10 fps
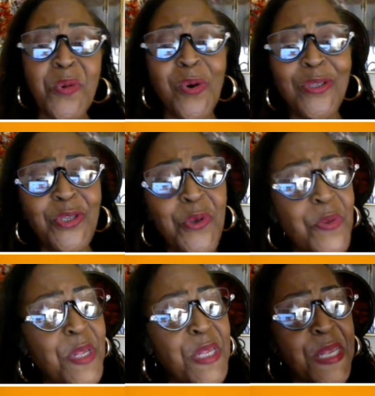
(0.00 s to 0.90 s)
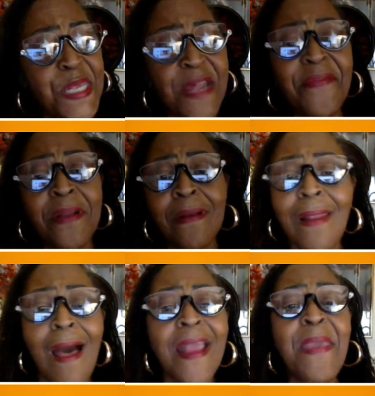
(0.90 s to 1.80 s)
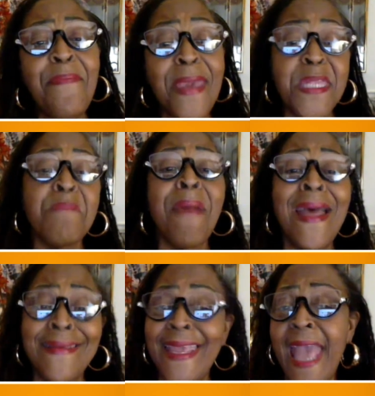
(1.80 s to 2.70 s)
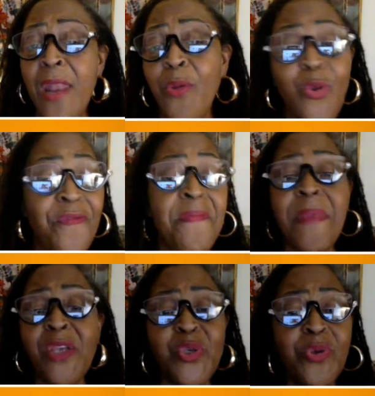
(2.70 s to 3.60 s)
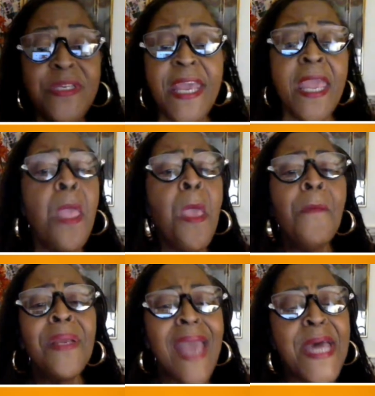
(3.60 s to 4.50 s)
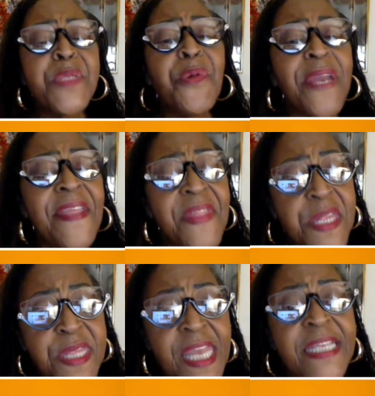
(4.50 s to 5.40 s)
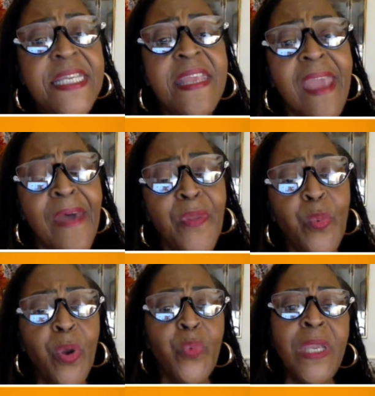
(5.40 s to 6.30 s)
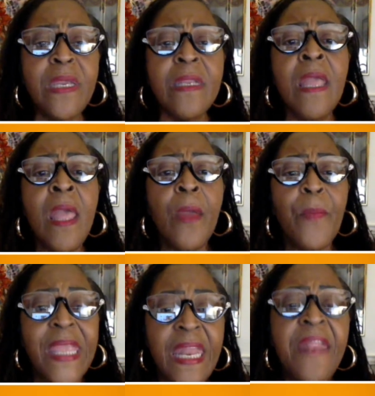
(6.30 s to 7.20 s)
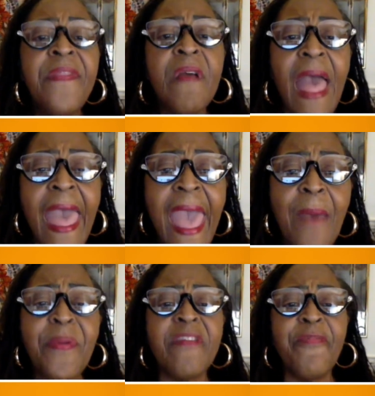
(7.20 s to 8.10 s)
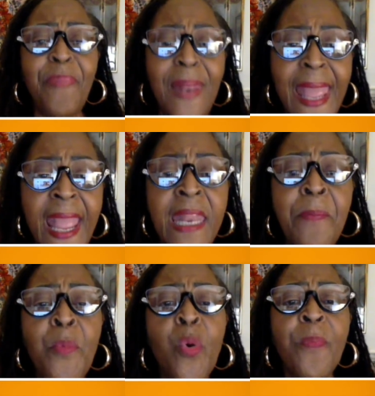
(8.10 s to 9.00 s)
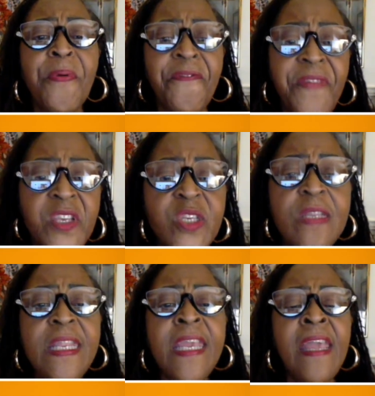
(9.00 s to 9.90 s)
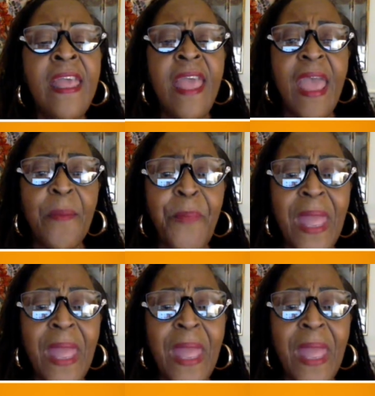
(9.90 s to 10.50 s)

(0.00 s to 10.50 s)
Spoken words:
on Tuesdays at 7 o'clock. It makes my day. I don't know if it makes your day. But guys, we're in this thing together where we can get in the habit of planning more proficiently and